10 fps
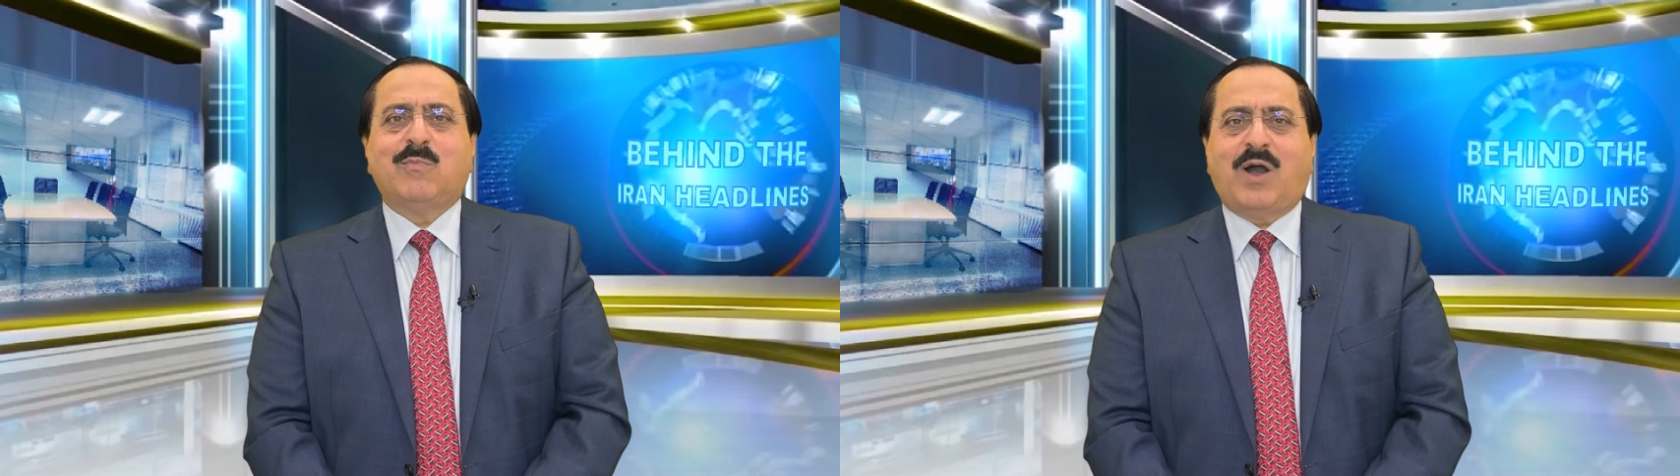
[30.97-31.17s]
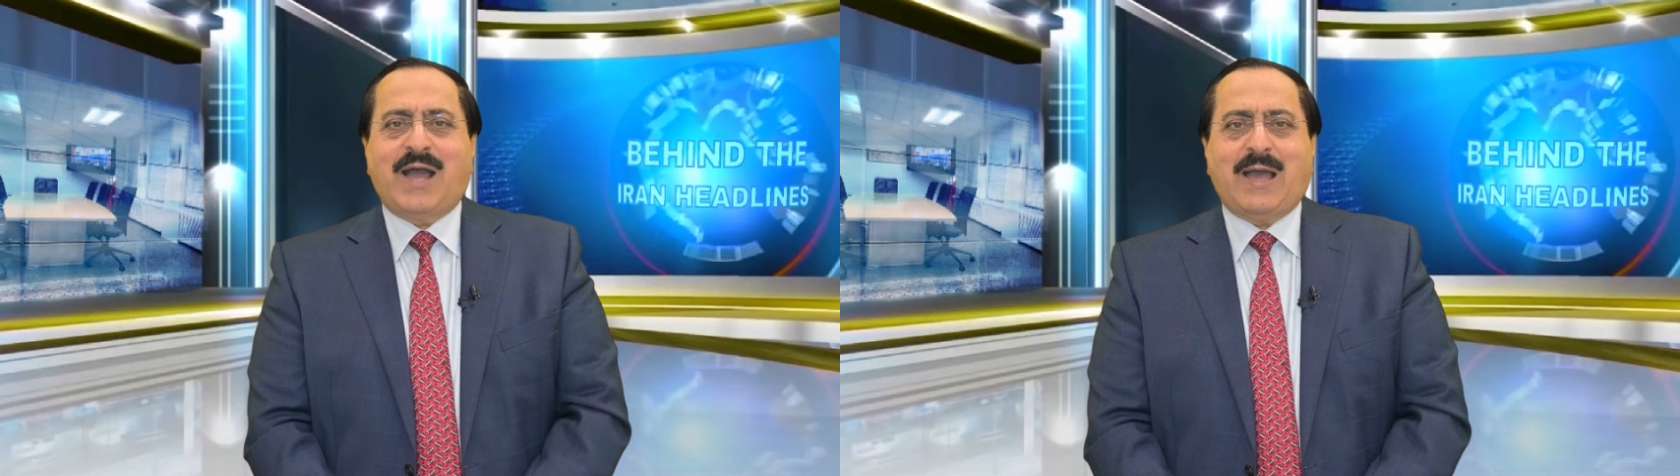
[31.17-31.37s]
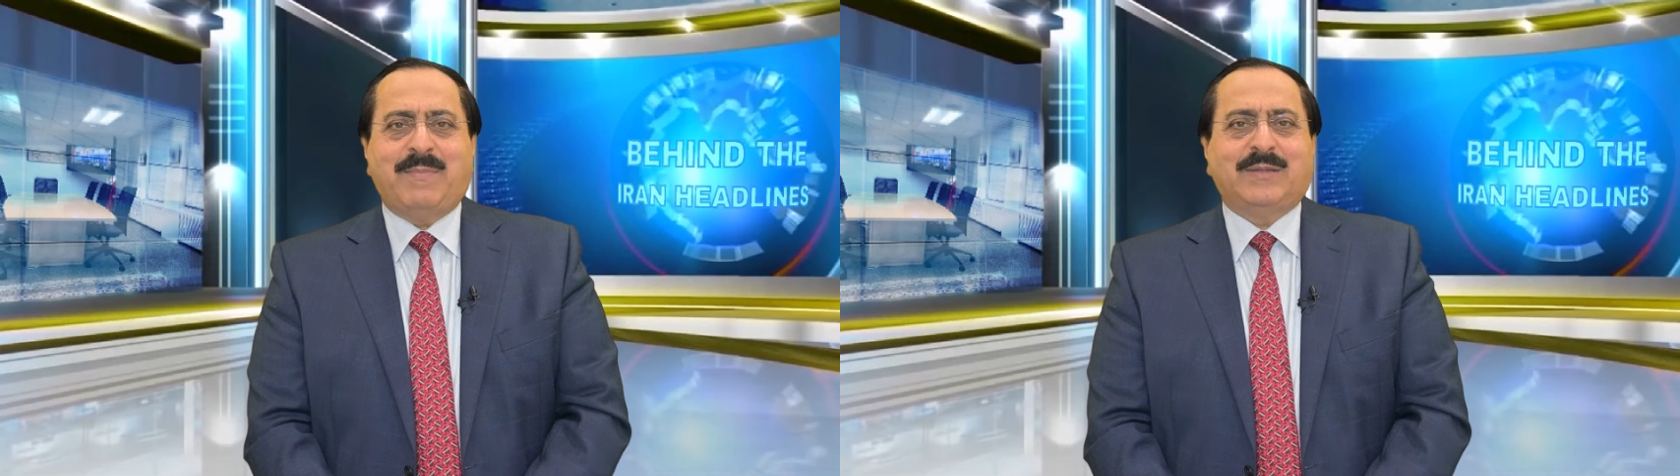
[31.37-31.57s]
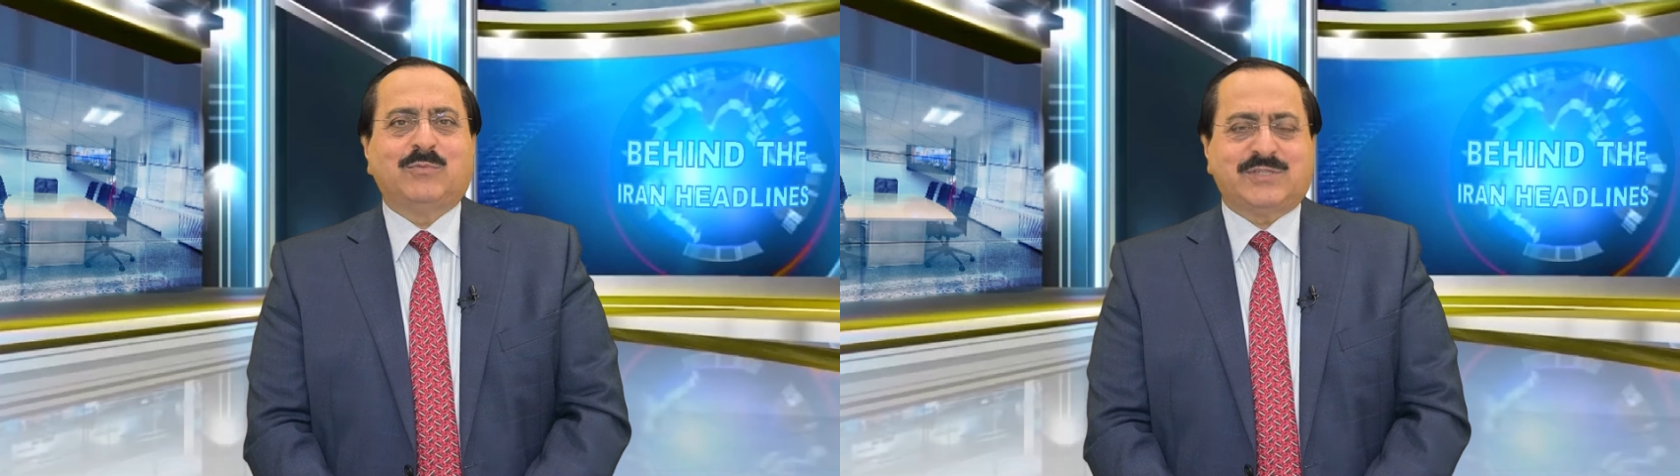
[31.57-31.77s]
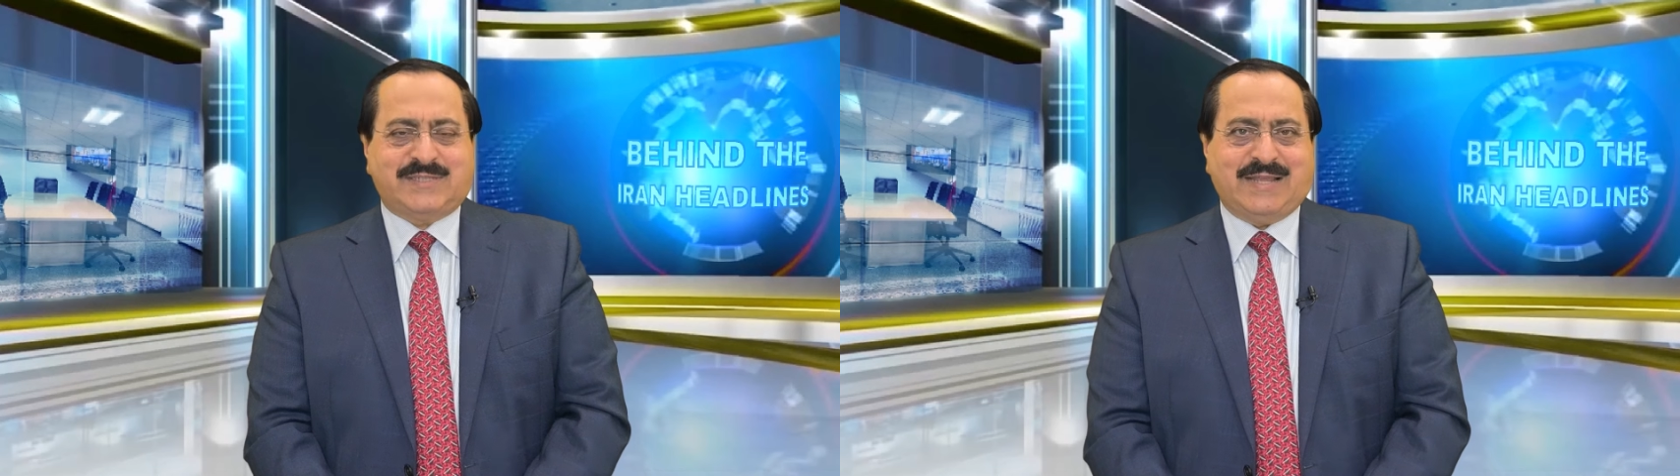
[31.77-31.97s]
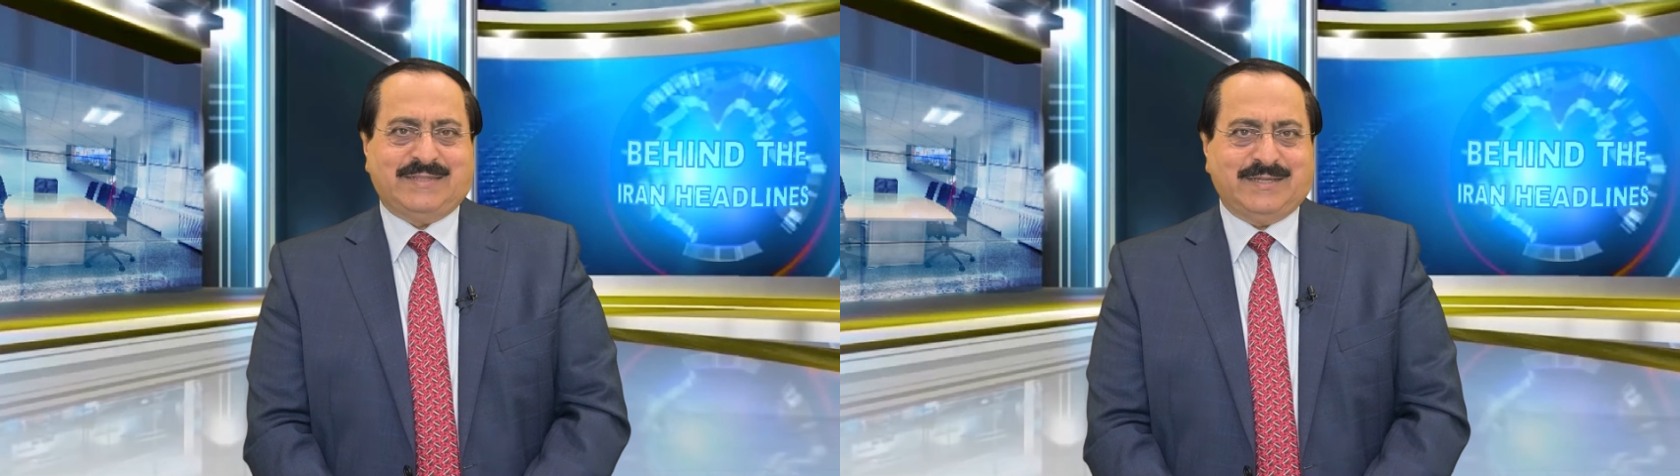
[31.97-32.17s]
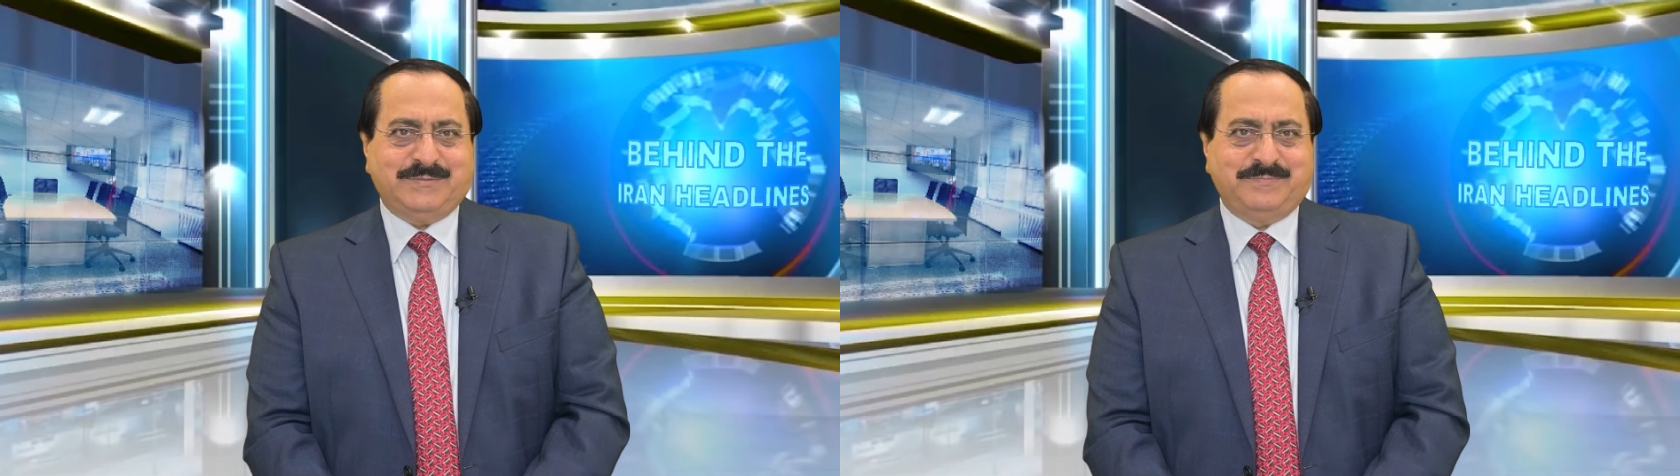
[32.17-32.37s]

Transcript: Mohammad Mossadegh.